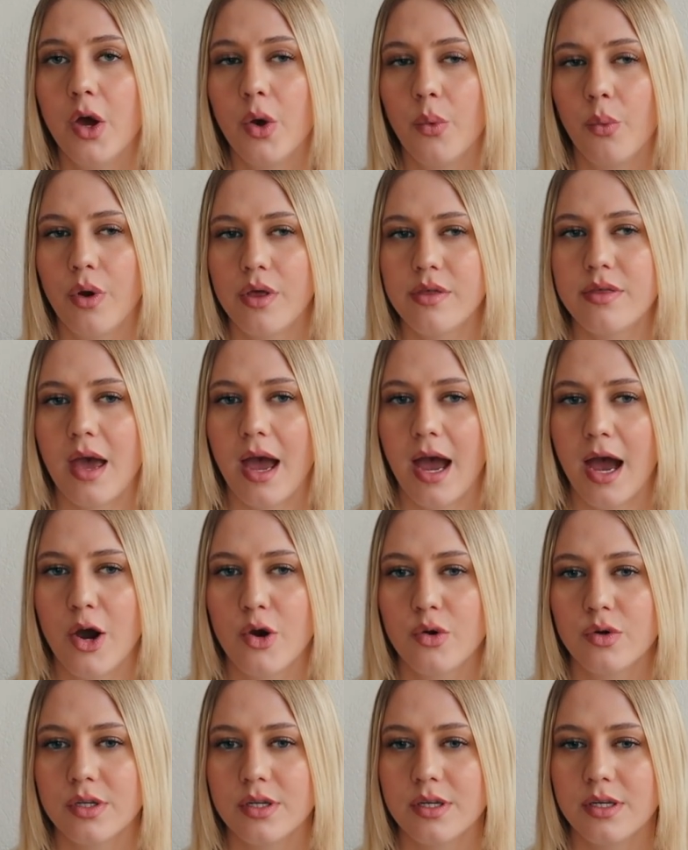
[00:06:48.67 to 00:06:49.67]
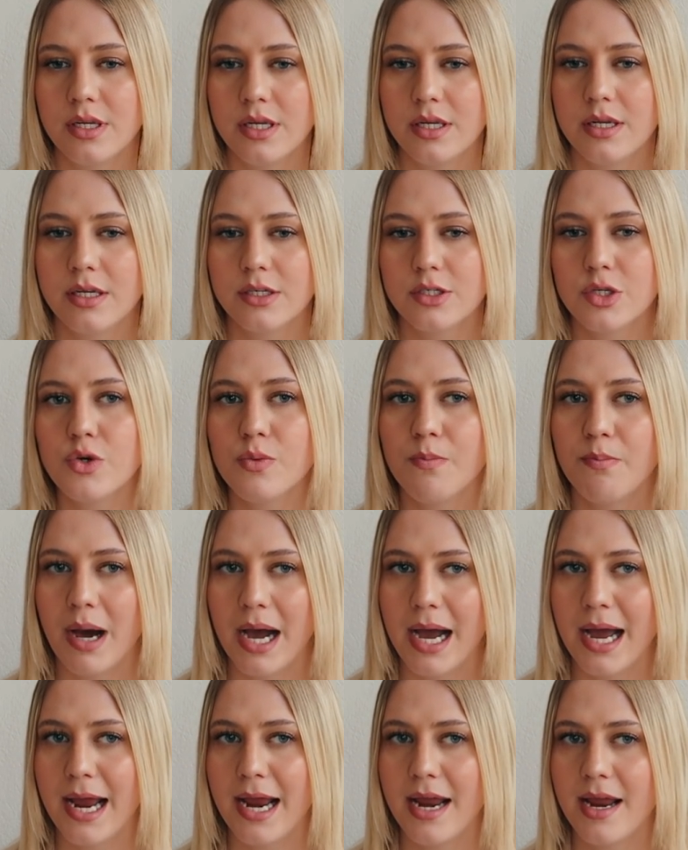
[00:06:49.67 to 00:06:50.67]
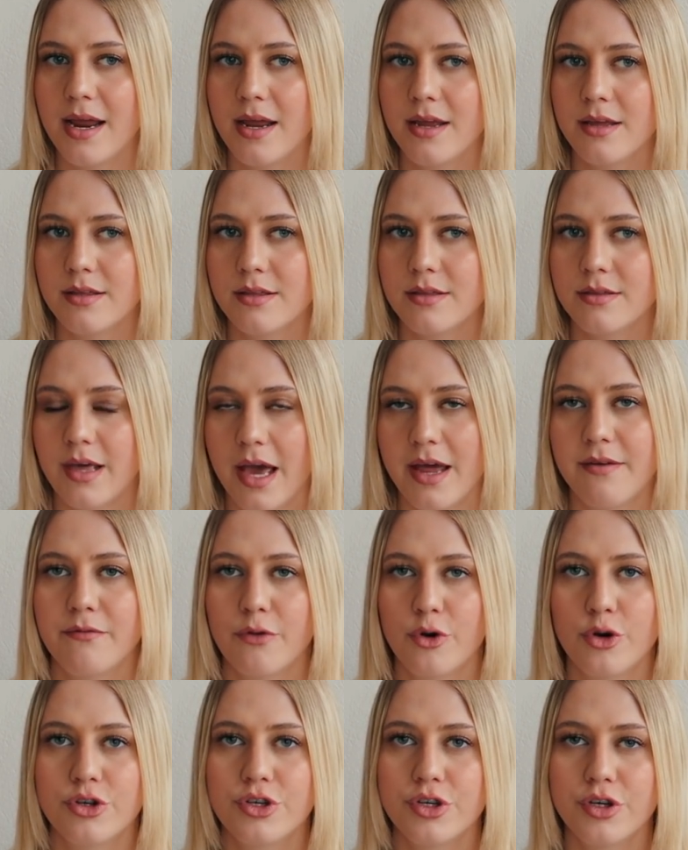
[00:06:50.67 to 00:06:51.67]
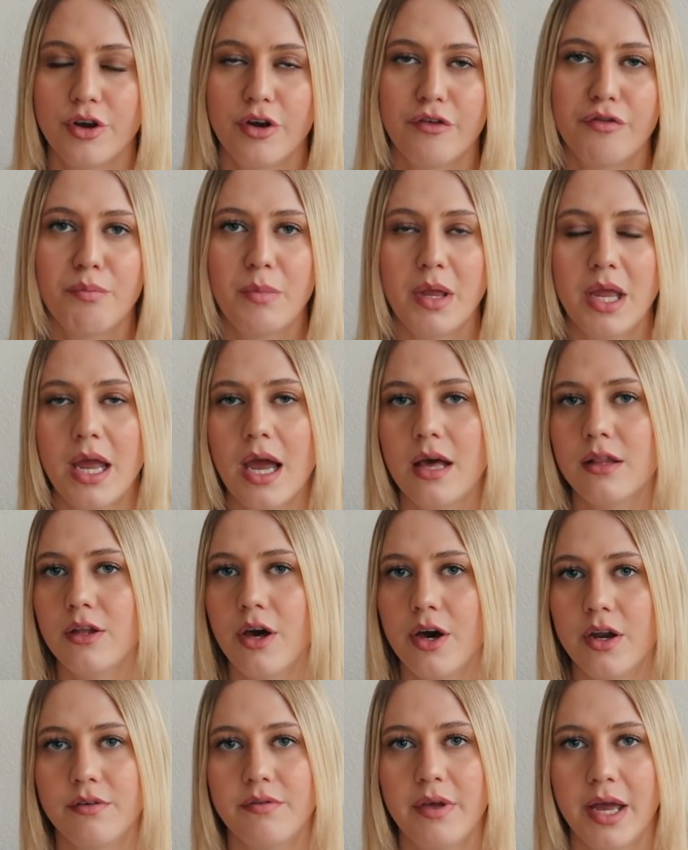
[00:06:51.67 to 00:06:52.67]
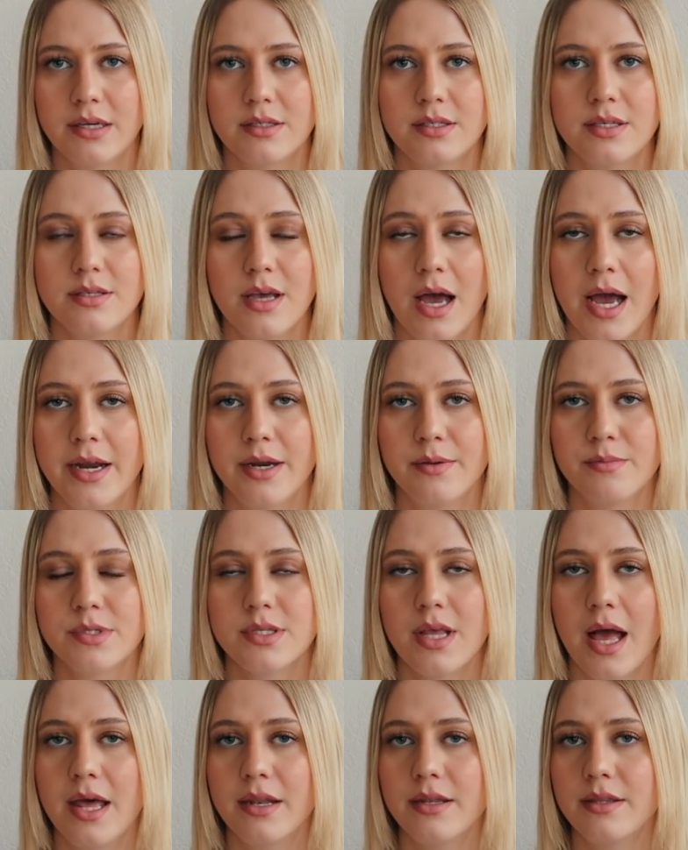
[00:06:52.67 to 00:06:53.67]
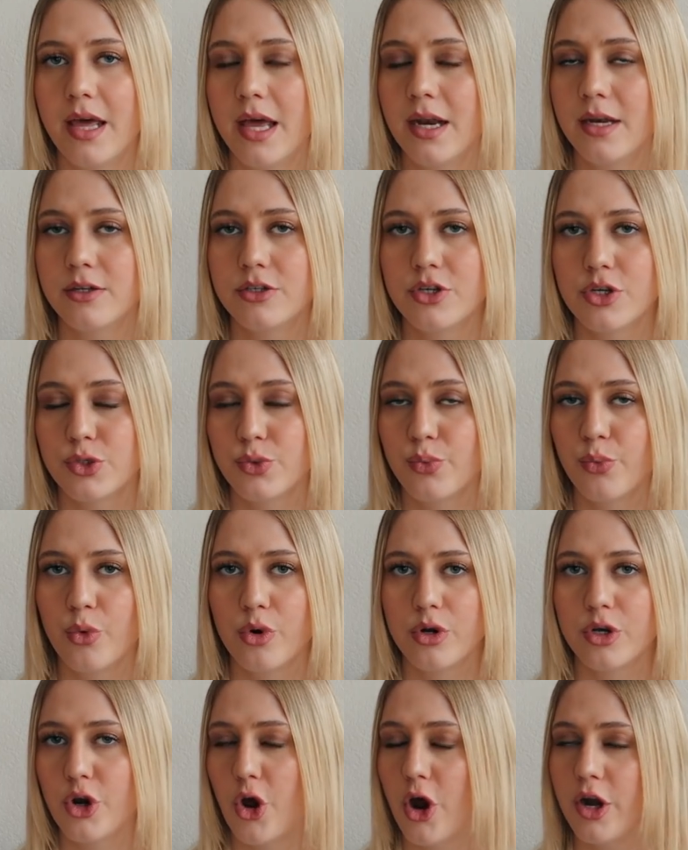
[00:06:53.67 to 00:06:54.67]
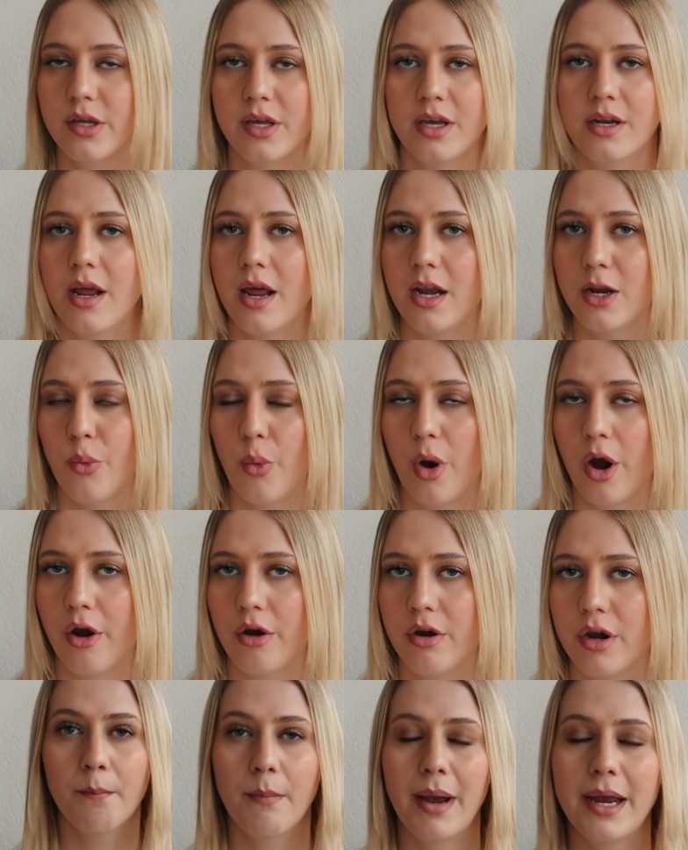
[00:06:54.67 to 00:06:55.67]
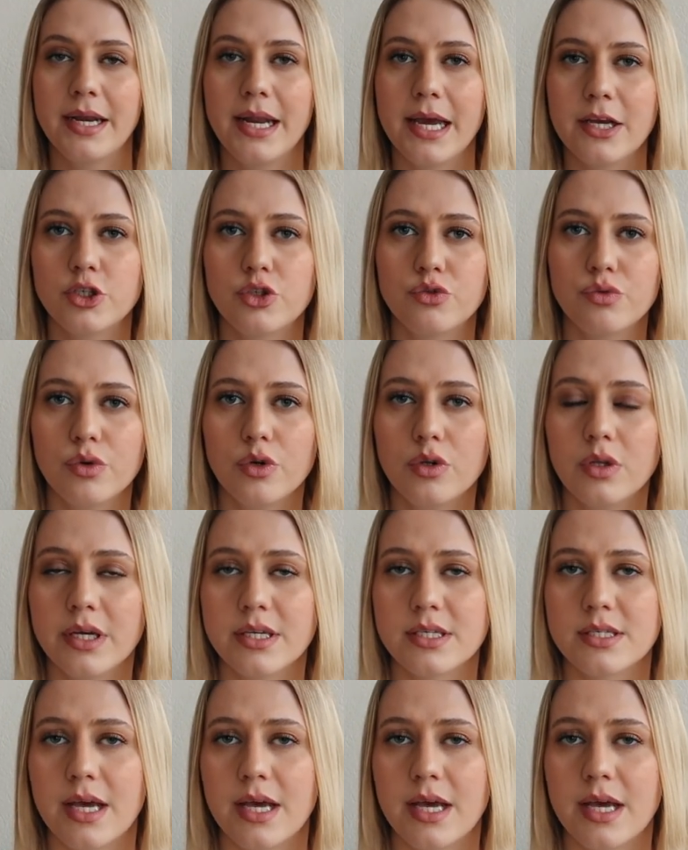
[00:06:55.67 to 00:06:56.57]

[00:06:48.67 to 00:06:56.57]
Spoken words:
without needing to buy that version of me a lot of excess items that then just would not get anywhere. My next rule is